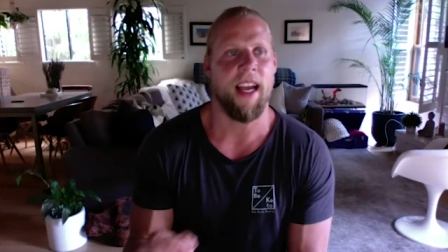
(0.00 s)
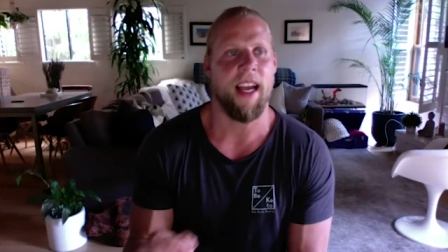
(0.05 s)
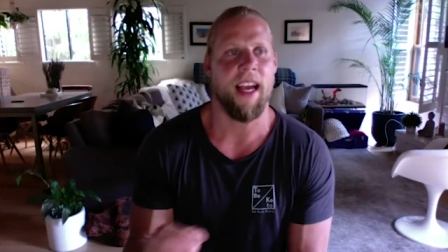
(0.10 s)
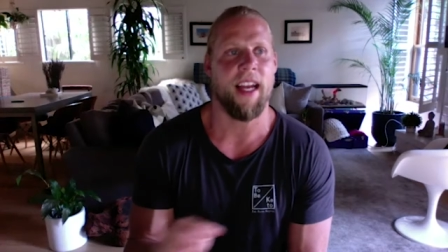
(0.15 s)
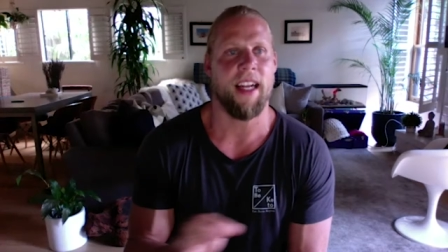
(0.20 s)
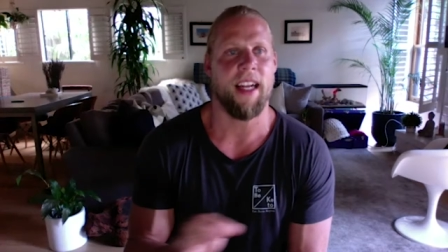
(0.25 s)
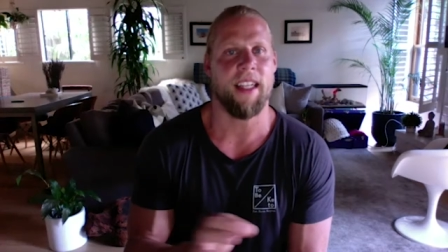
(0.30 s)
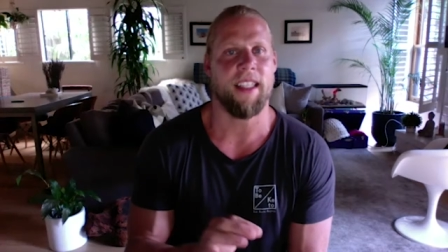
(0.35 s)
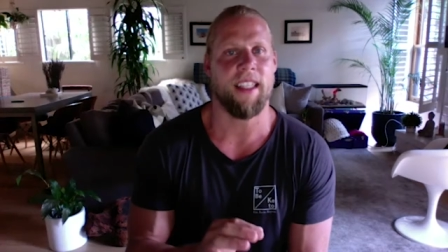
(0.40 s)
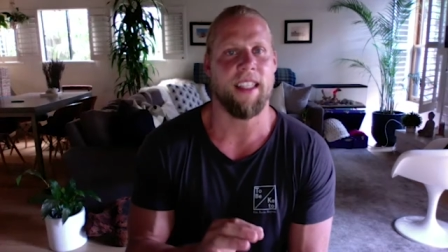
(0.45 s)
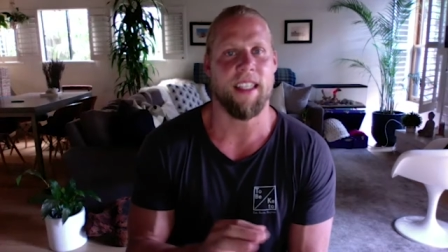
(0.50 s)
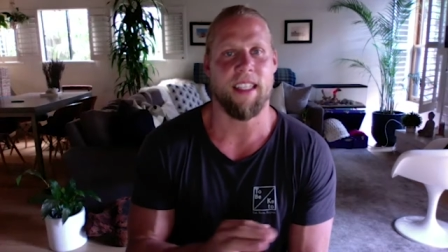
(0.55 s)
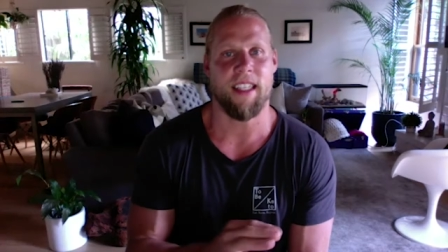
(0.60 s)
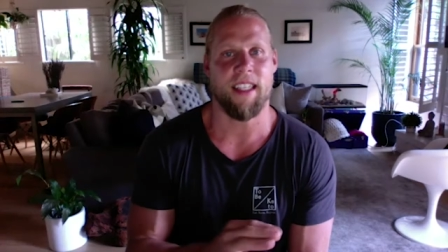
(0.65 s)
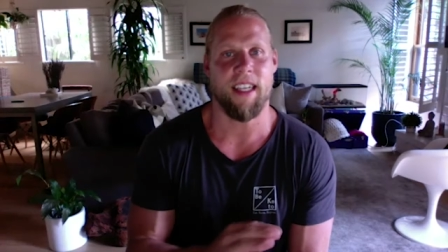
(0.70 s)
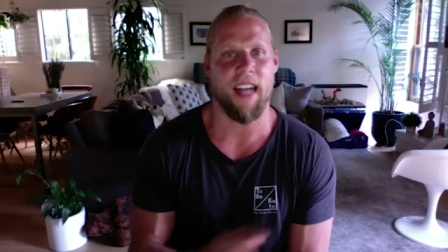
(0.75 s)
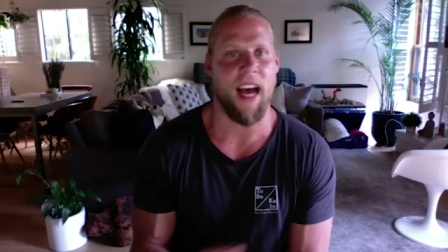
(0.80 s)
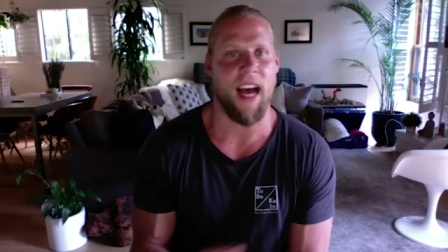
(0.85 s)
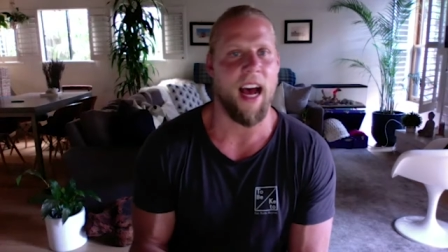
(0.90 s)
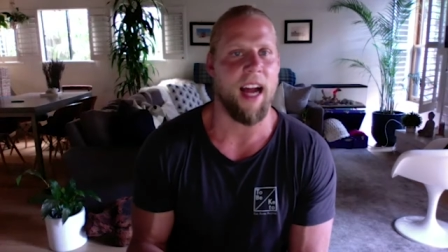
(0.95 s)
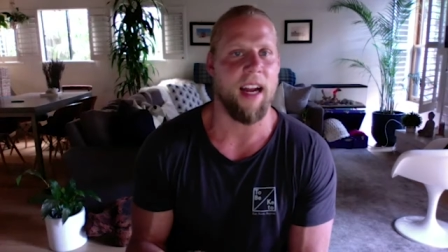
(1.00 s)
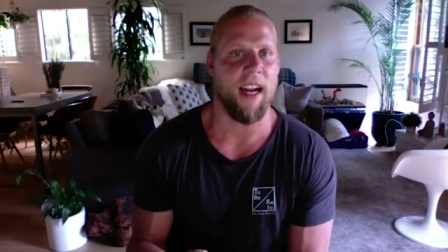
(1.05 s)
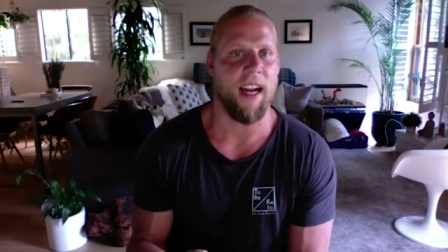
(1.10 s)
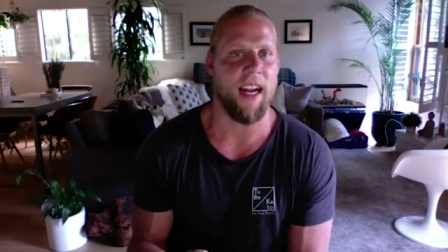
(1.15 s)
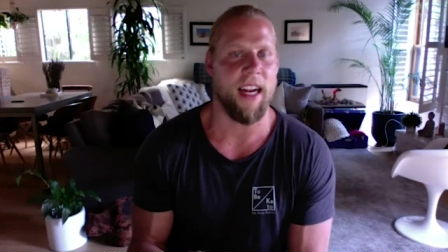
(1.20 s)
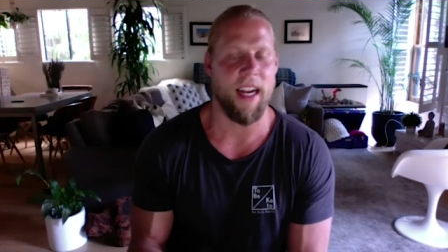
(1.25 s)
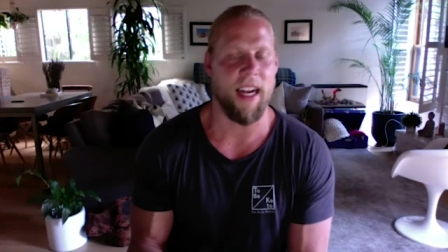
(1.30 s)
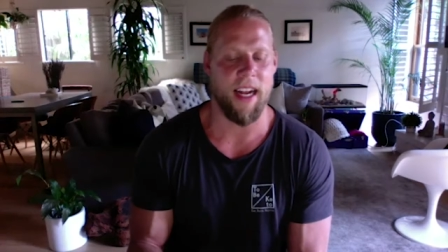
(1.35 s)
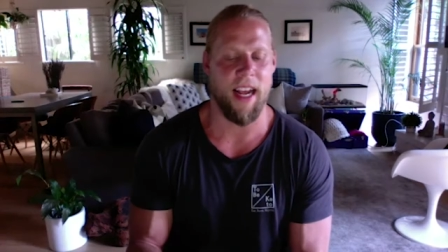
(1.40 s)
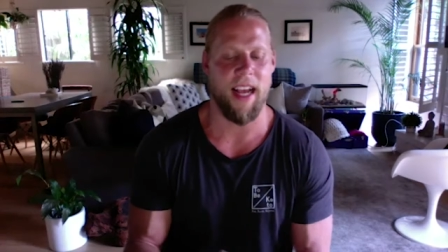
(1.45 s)
and it's just not
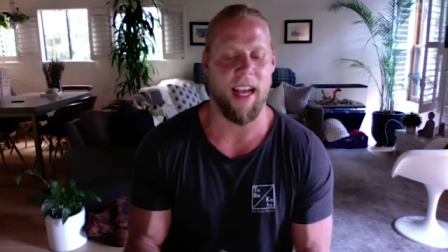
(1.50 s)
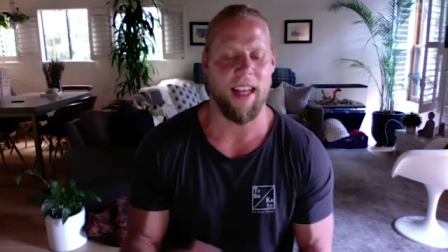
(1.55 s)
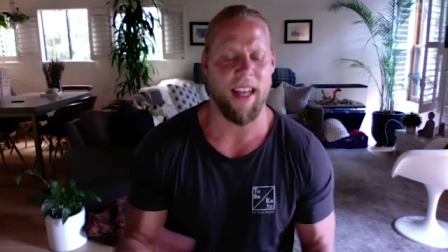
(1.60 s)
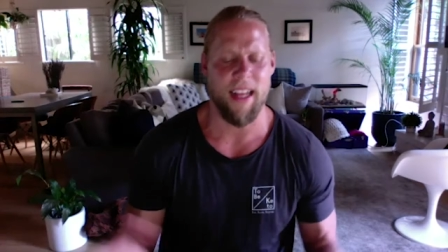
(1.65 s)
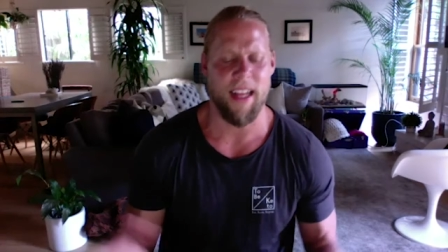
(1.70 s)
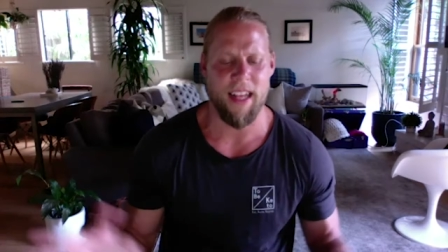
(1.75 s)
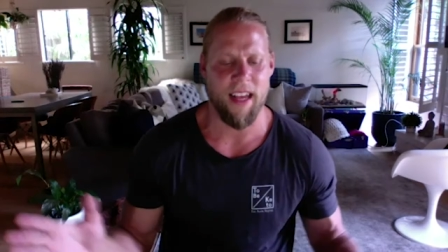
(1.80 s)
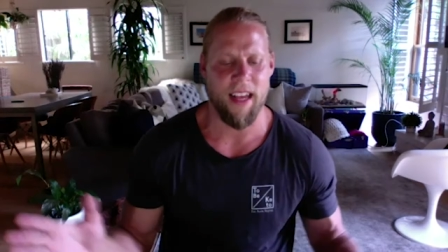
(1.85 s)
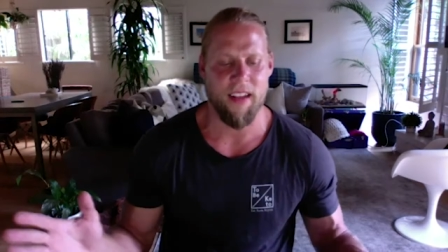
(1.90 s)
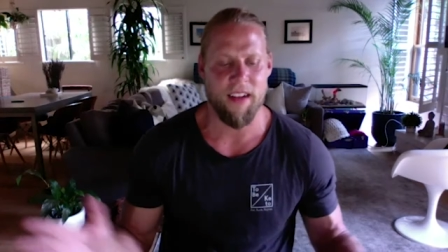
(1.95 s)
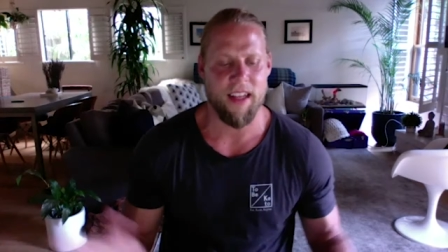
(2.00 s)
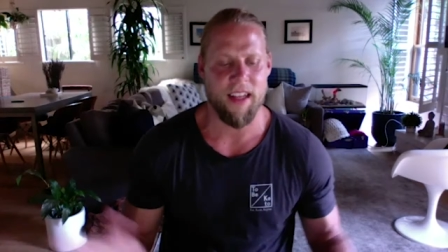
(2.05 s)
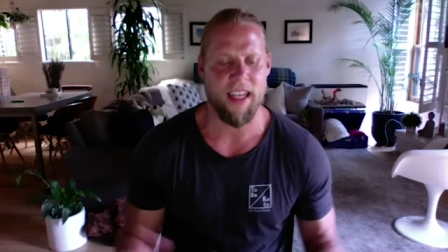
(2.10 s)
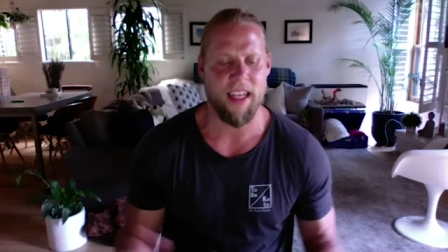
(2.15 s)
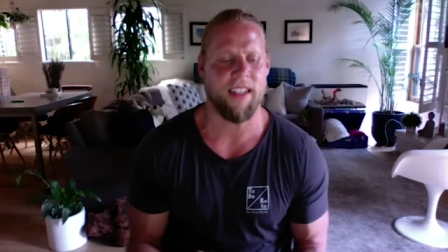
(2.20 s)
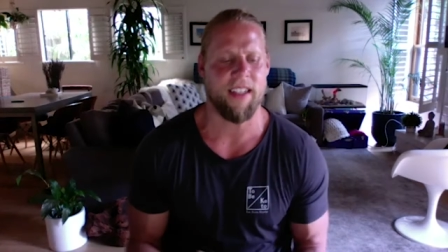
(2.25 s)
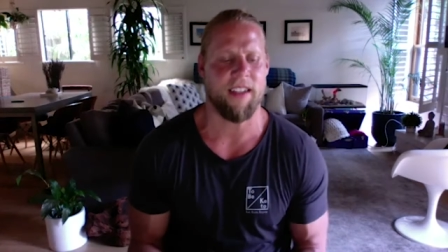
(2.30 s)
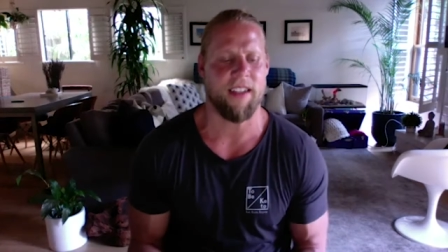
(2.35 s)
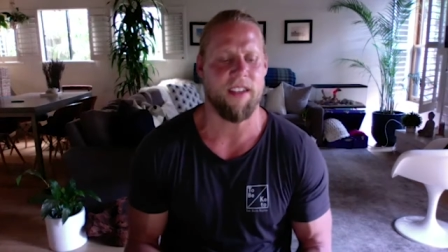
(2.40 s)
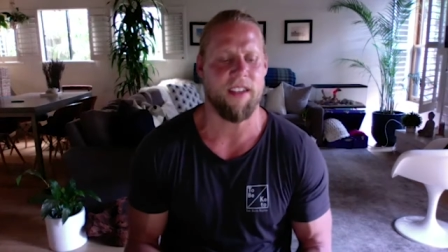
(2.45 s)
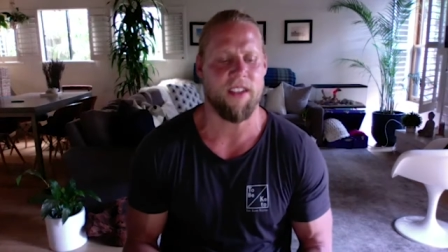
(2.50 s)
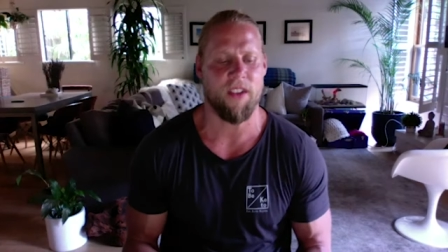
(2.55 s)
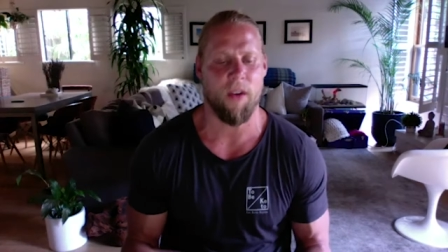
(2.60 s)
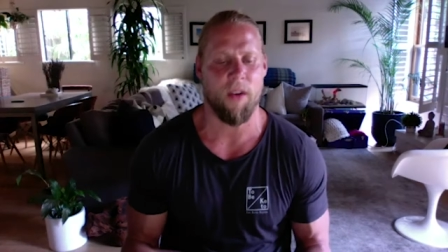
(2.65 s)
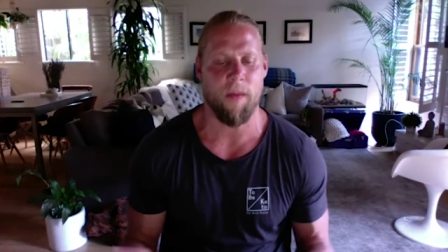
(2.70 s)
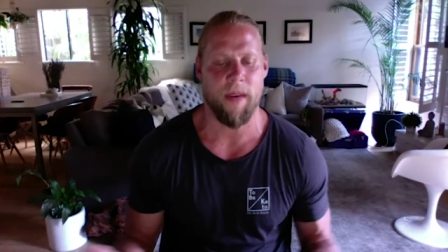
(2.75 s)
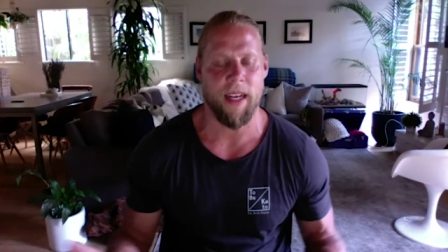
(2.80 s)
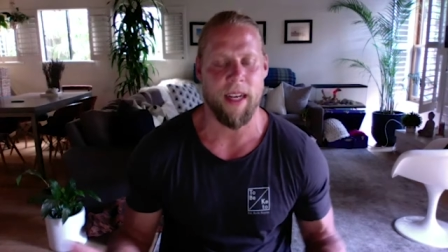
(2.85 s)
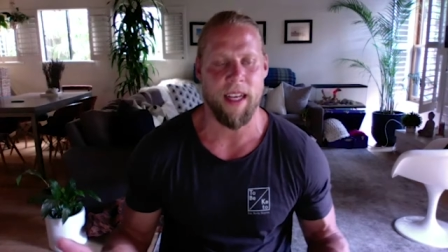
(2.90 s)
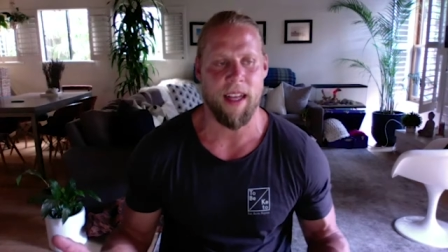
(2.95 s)
and and then the other thing is there's so
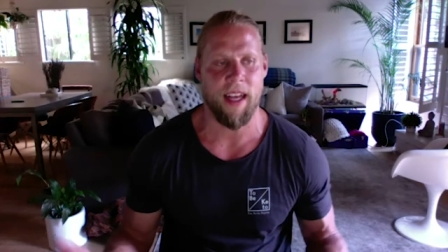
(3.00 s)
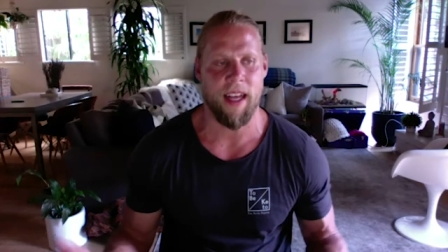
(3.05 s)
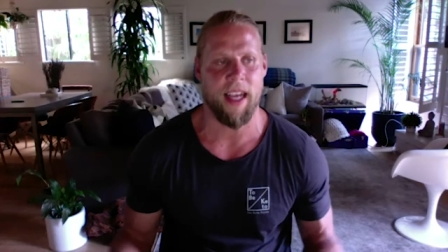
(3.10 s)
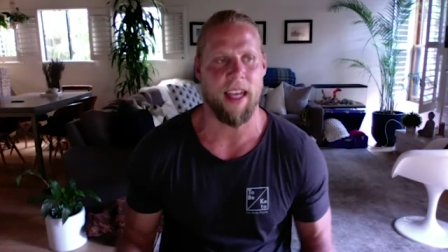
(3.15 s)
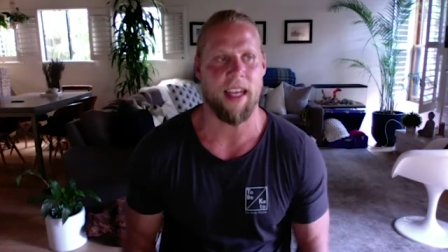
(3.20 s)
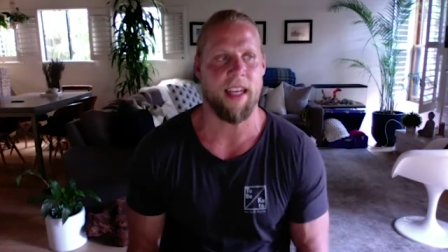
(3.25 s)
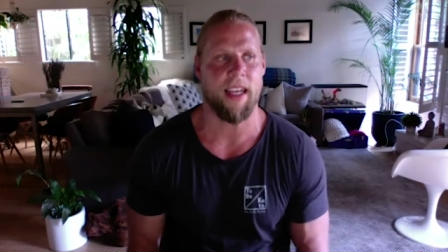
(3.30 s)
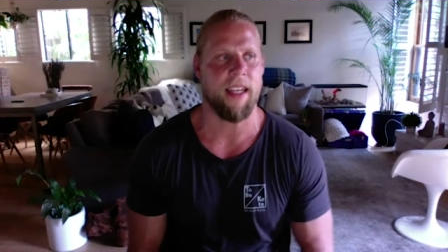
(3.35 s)
many like